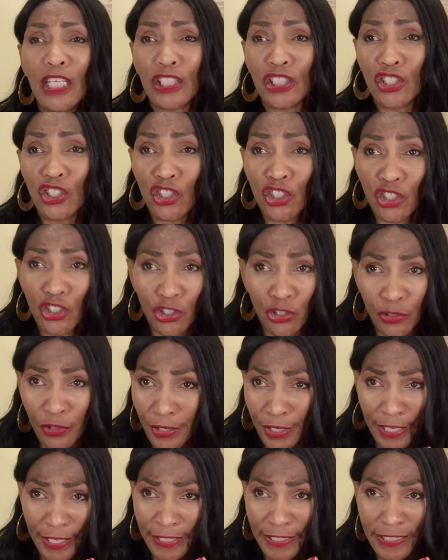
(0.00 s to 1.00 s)

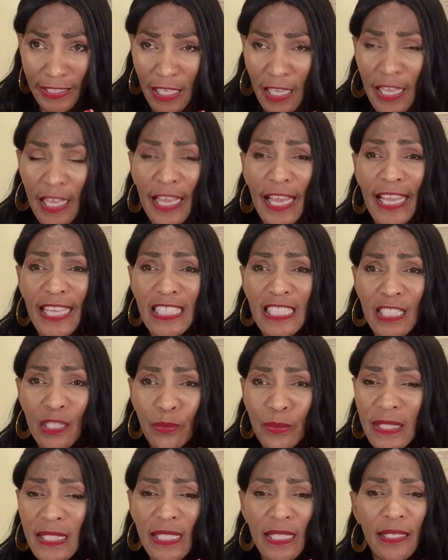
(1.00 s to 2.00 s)
luxurious,
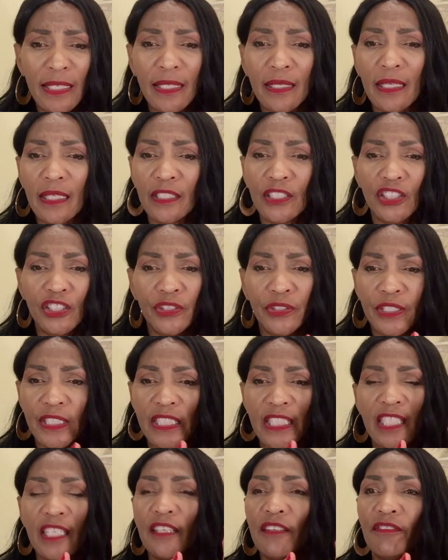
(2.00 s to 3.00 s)
exquisitely
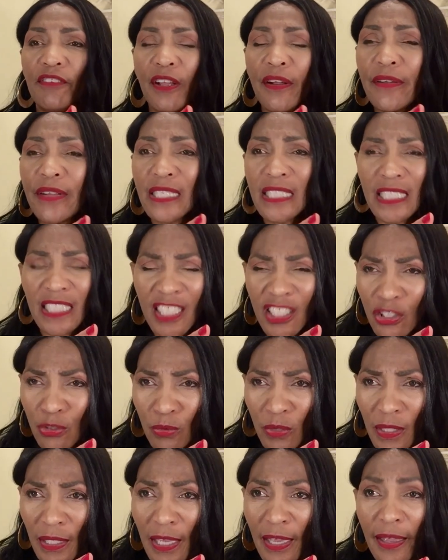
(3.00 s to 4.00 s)
luxurious, and it's very
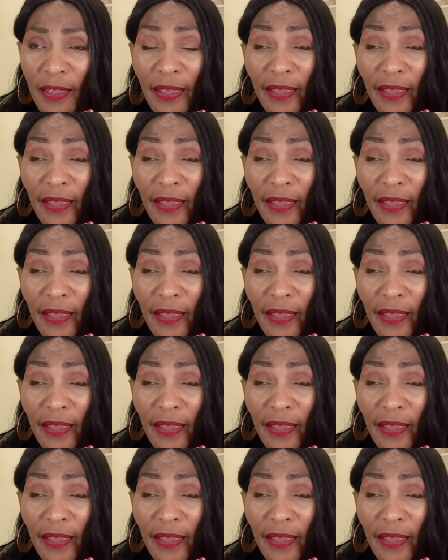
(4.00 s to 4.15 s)
sensual.